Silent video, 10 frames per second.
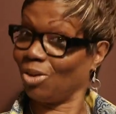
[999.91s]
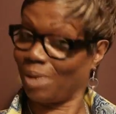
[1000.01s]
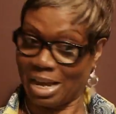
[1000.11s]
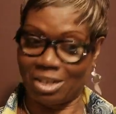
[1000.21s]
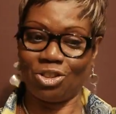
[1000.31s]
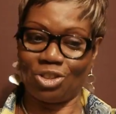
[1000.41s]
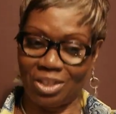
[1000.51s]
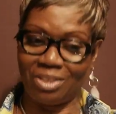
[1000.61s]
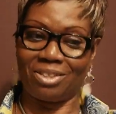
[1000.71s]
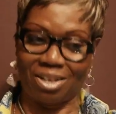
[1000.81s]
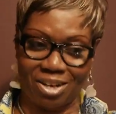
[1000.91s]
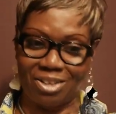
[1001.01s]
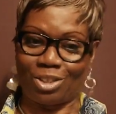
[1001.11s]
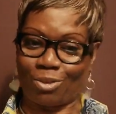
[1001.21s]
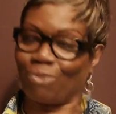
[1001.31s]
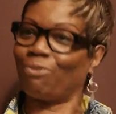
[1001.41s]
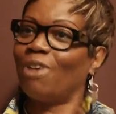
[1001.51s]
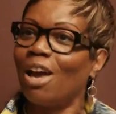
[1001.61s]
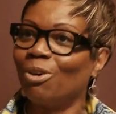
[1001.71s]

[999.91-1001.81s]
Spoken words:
energy does flow.